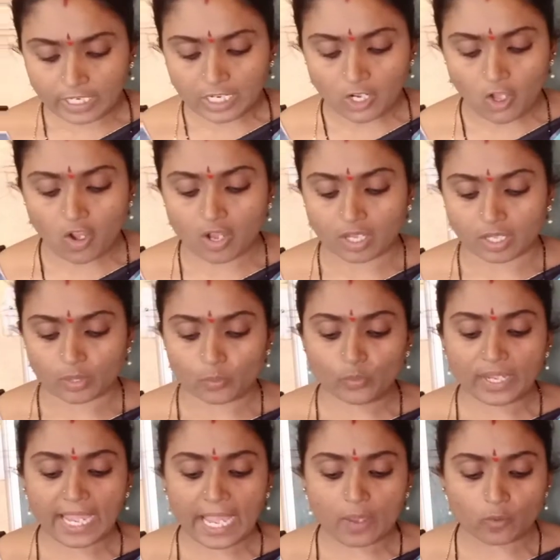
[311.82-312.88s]
long, we
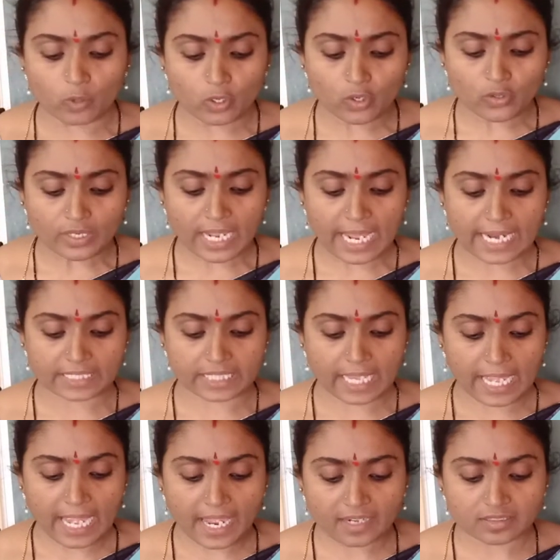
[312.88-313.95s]
have looked at the
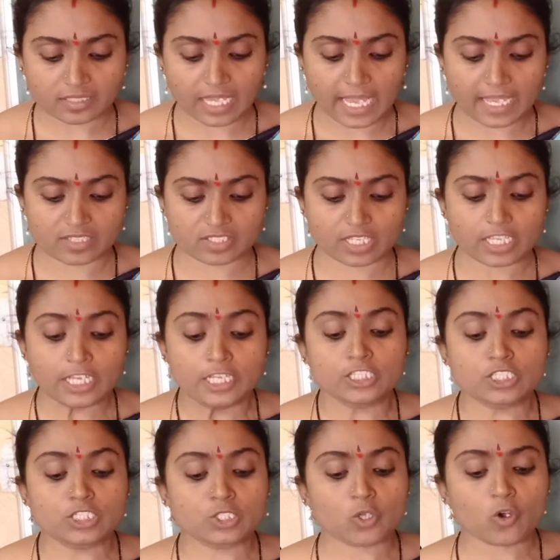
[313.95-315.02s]
earth as a
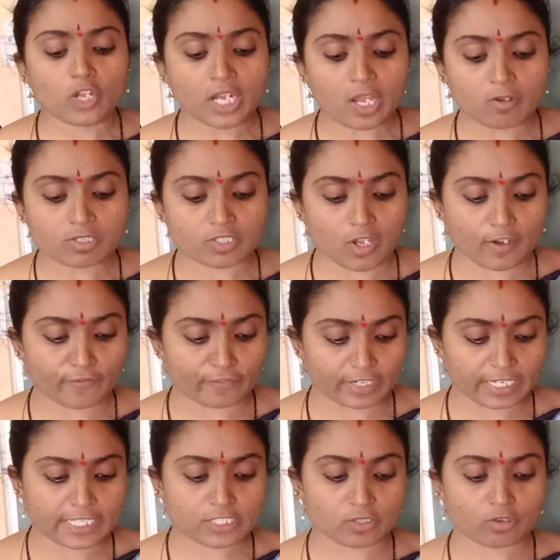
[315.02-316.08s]
storehouse of
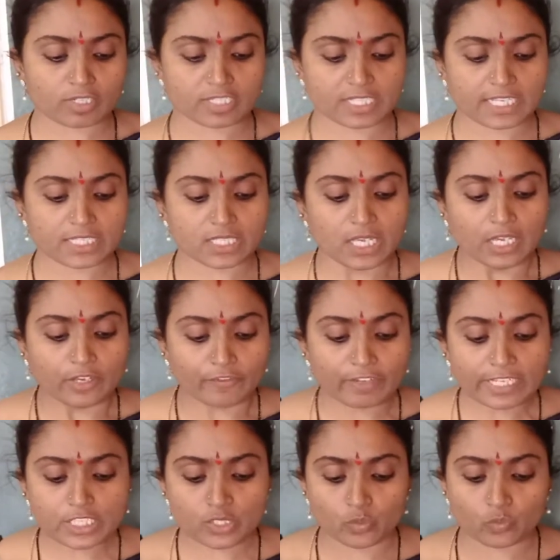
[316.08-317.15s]
resources
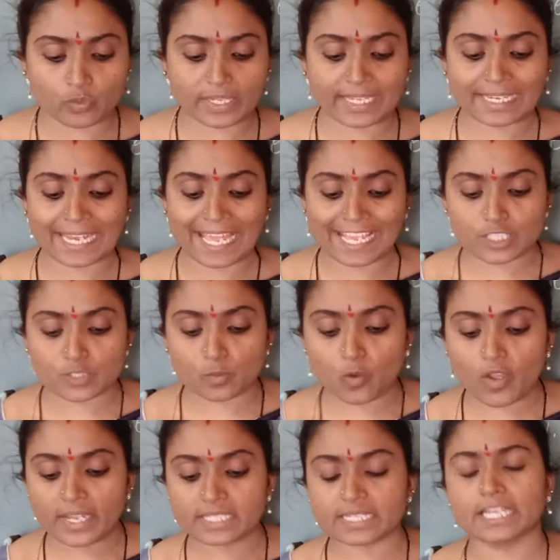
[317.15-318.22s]
which we can
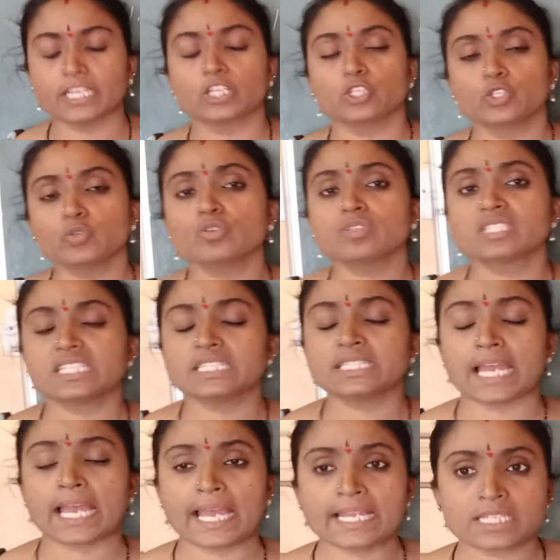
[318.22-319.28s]
exploit and use it
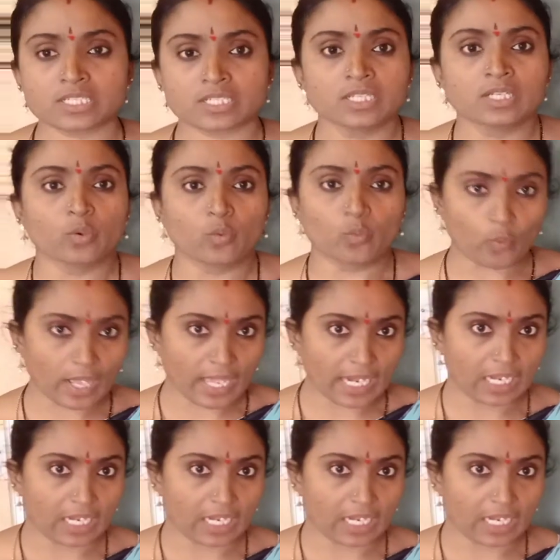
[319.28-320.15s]
at well.